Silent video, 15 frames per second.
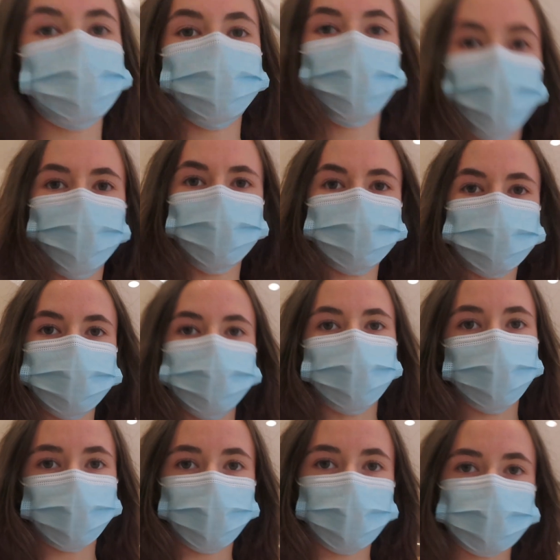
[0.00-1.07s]
Serenity some
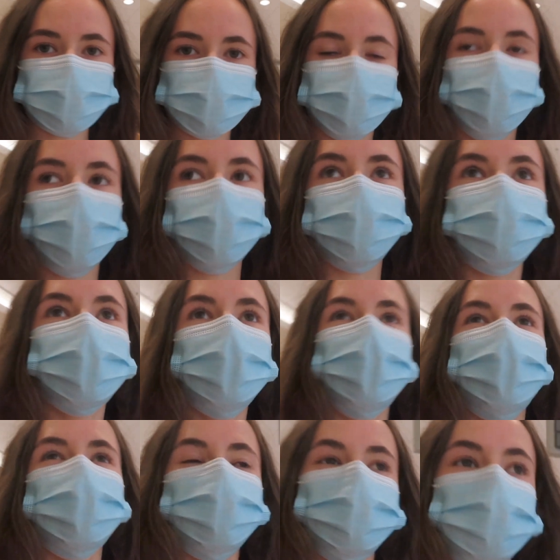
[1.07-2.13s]
birthday stuff
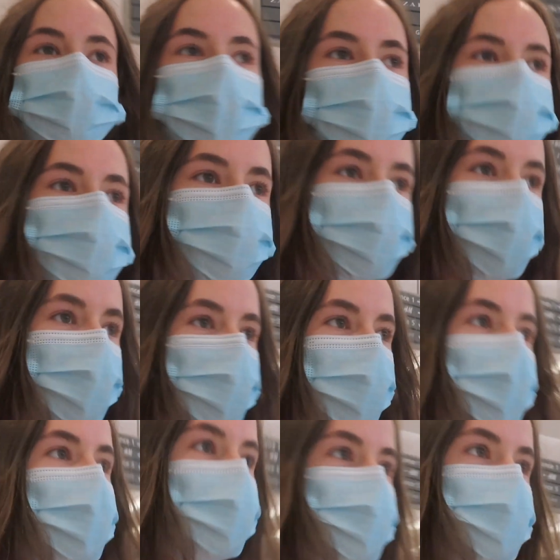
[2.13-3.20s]
from Urban
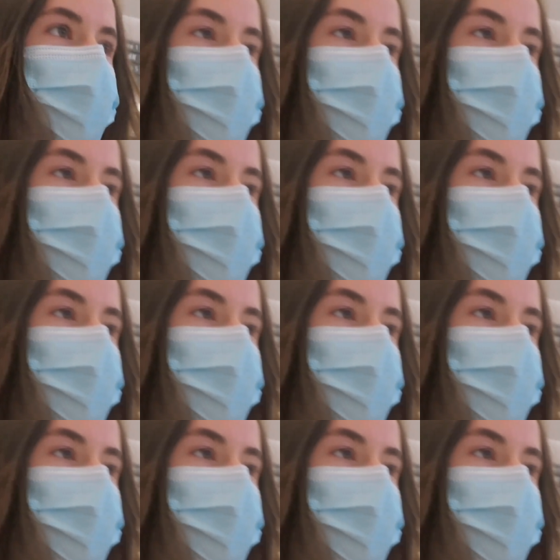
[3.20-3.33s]
Planet.